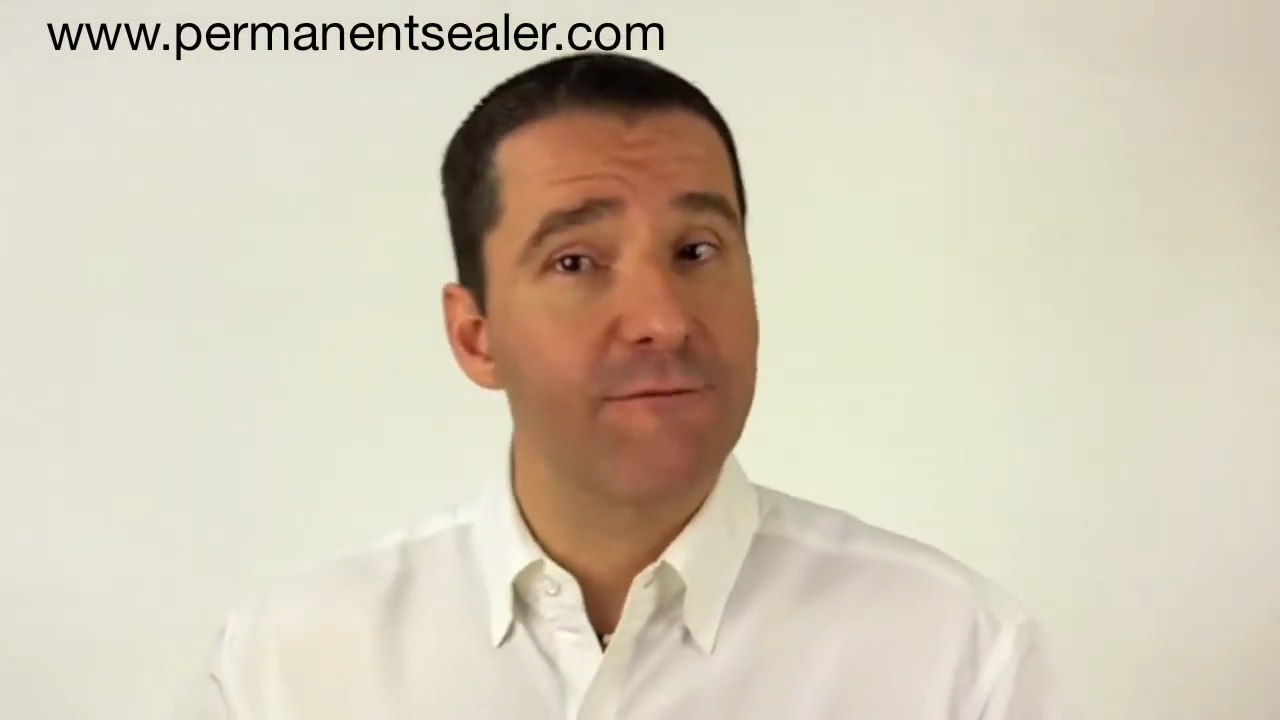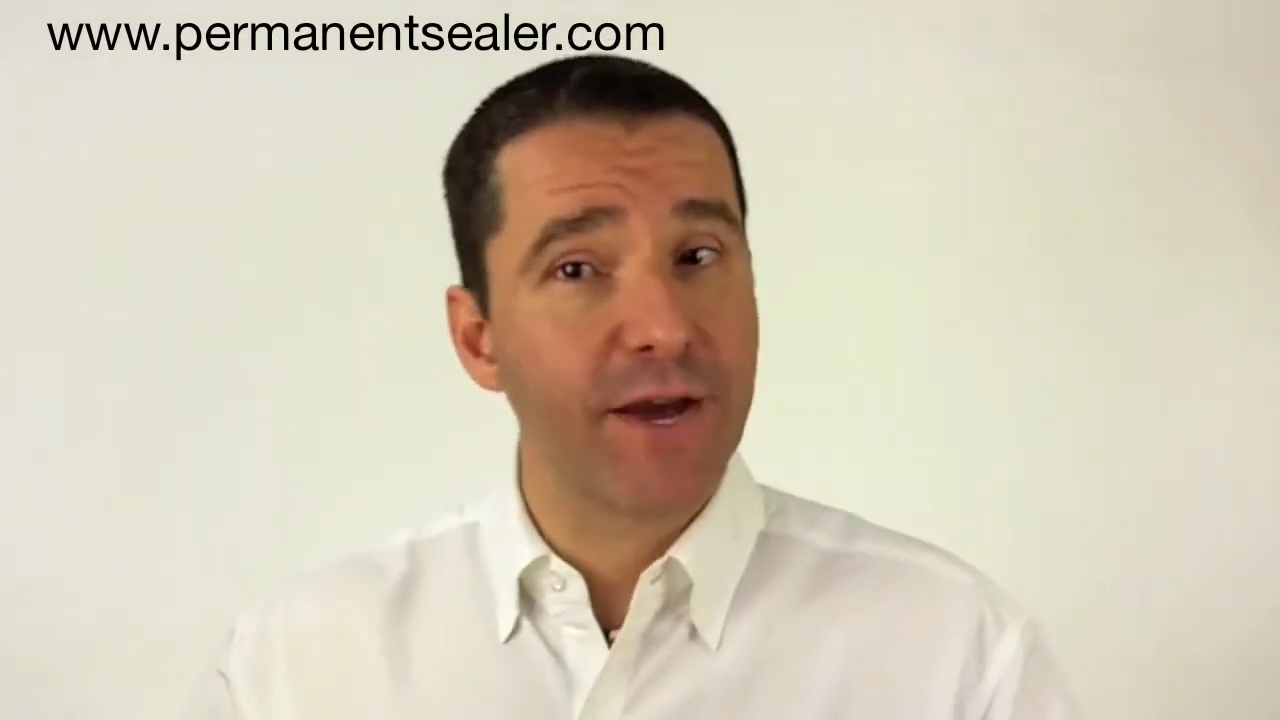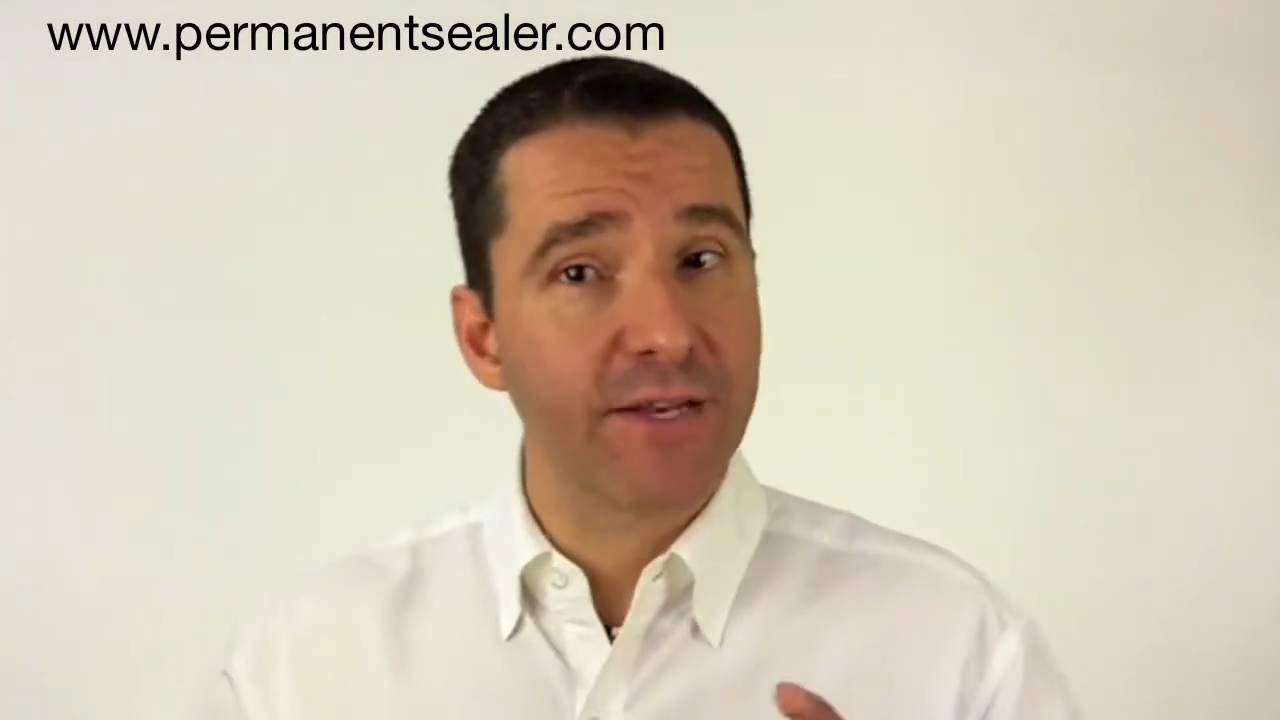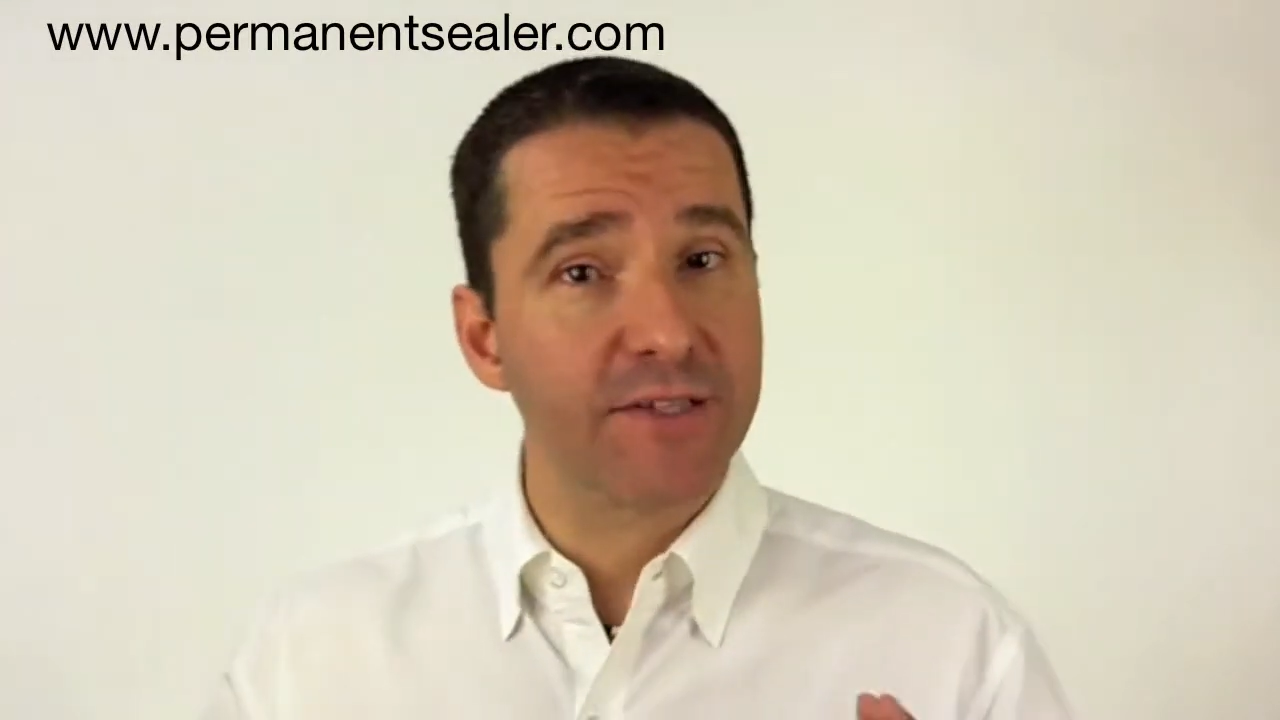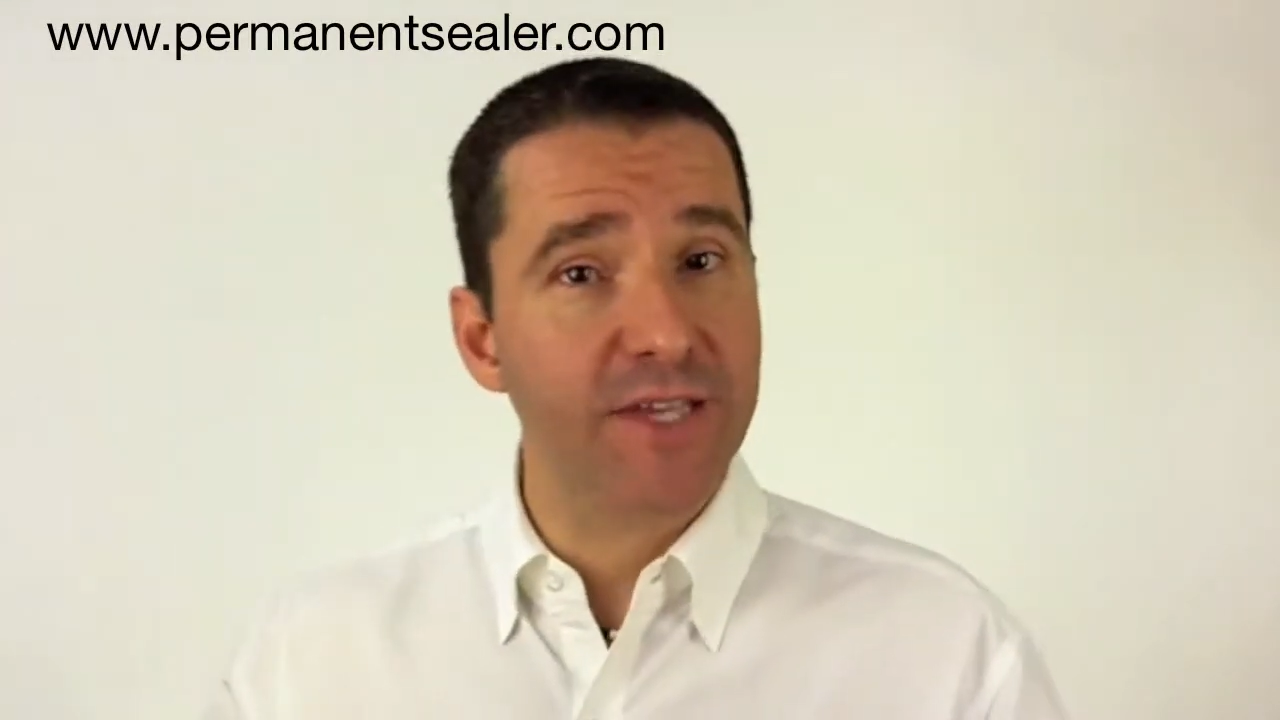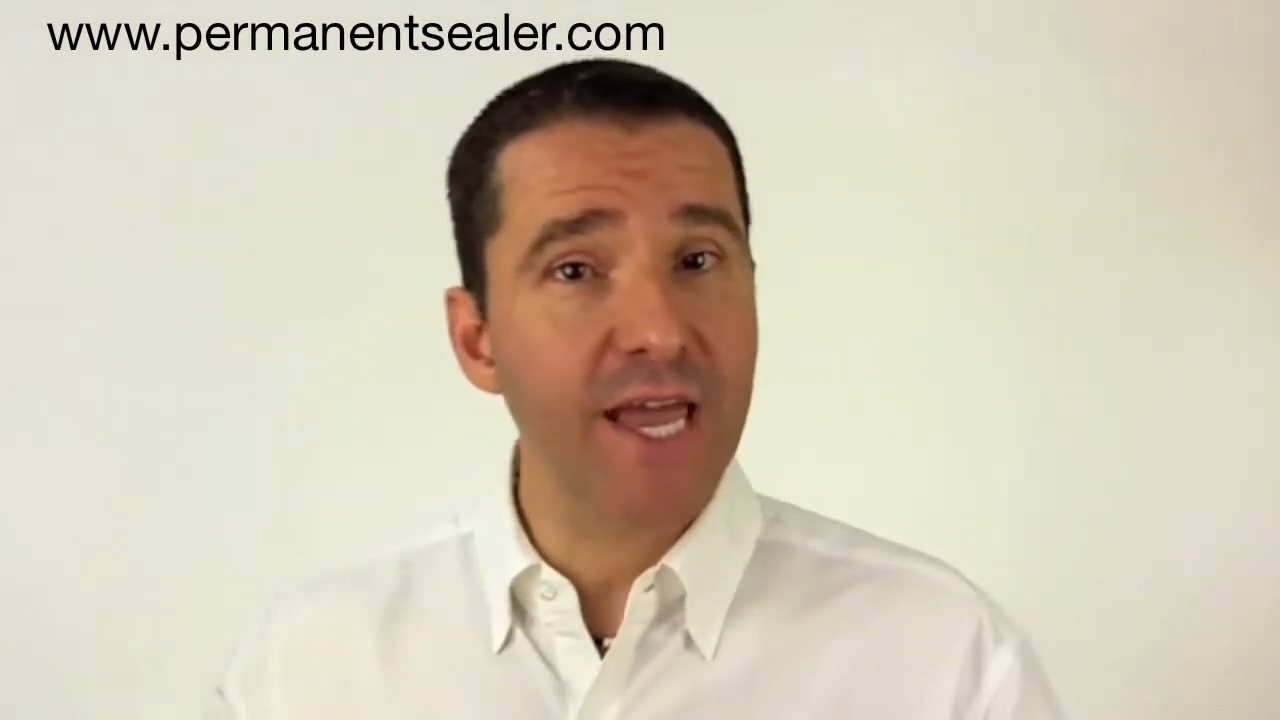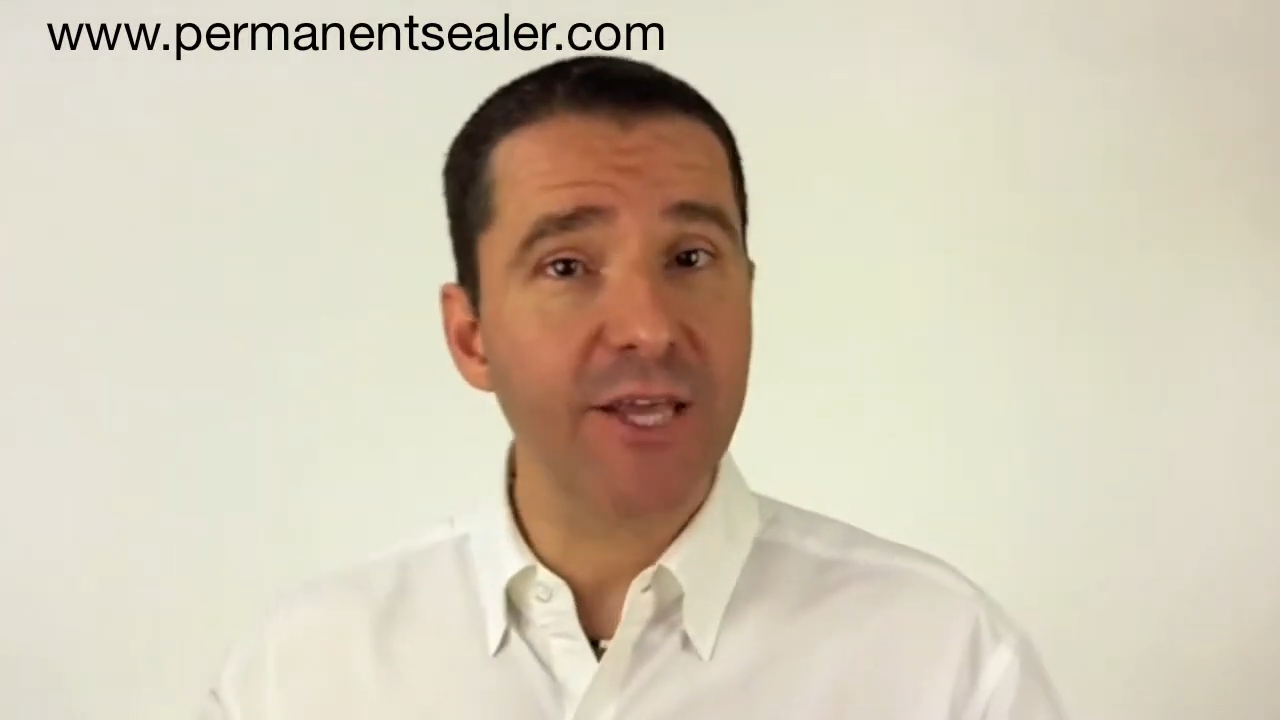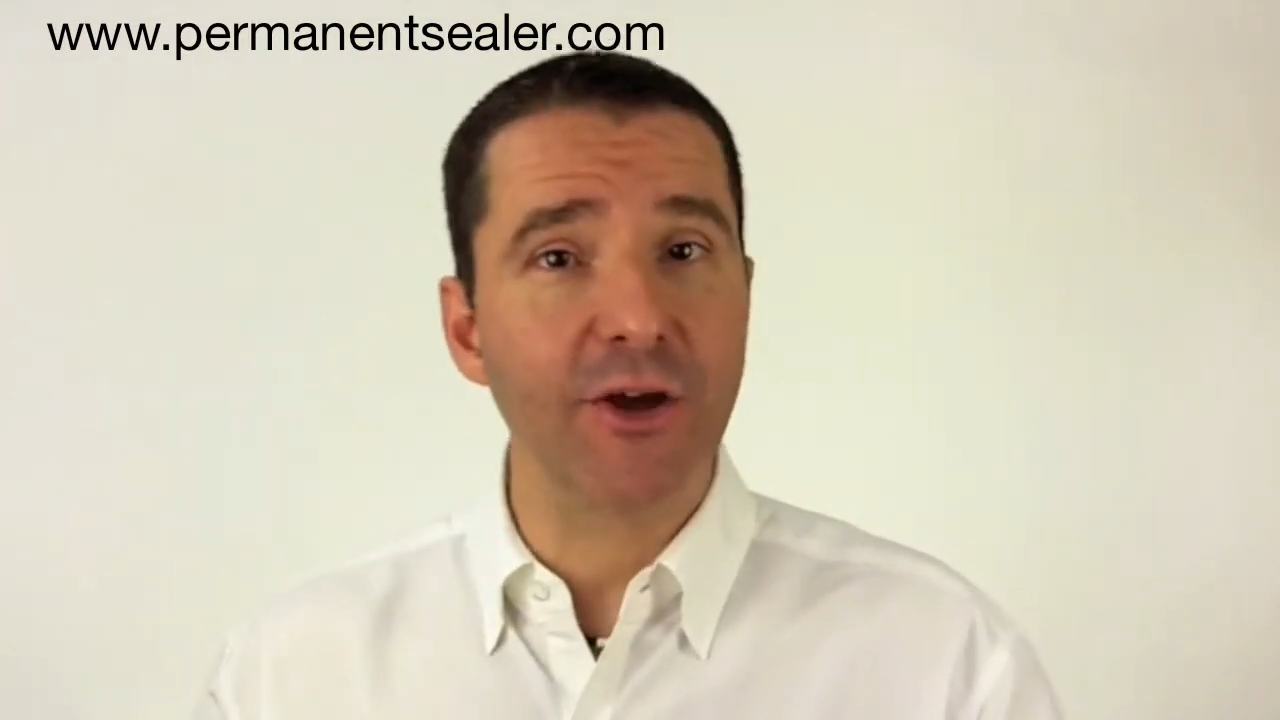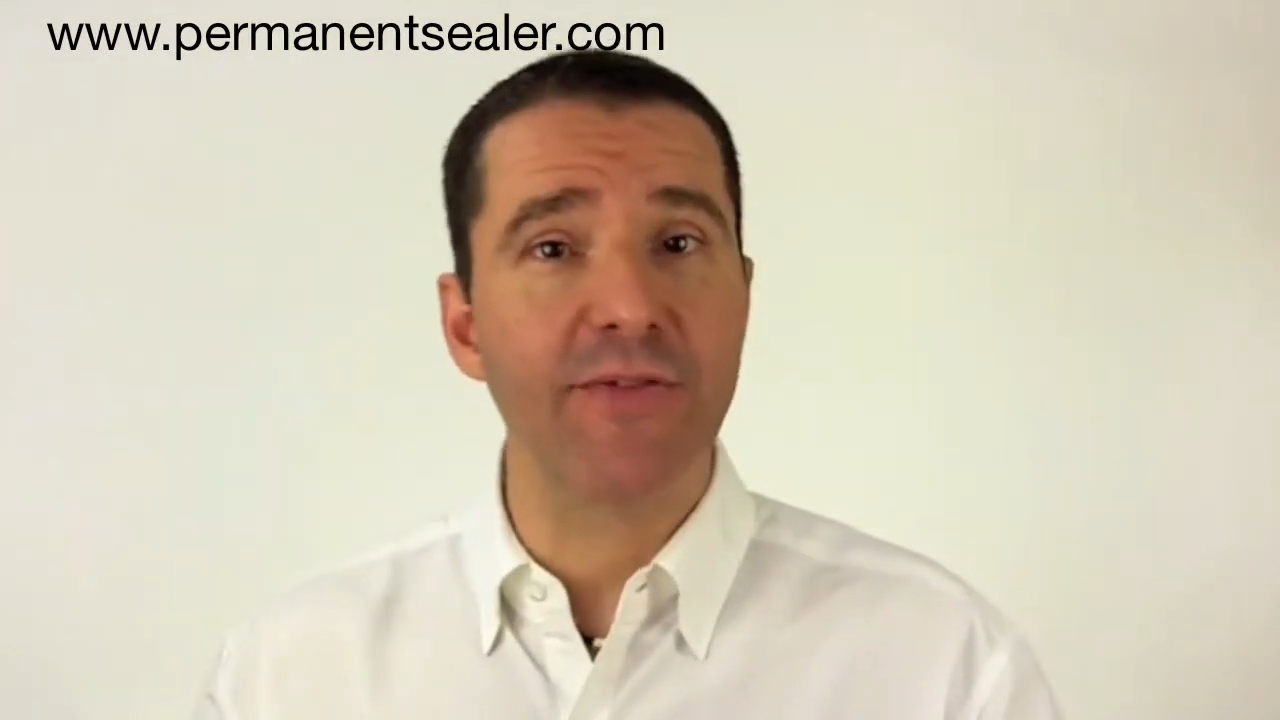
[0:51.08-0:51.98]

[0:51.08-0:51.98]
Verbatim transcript: Vinyl siding,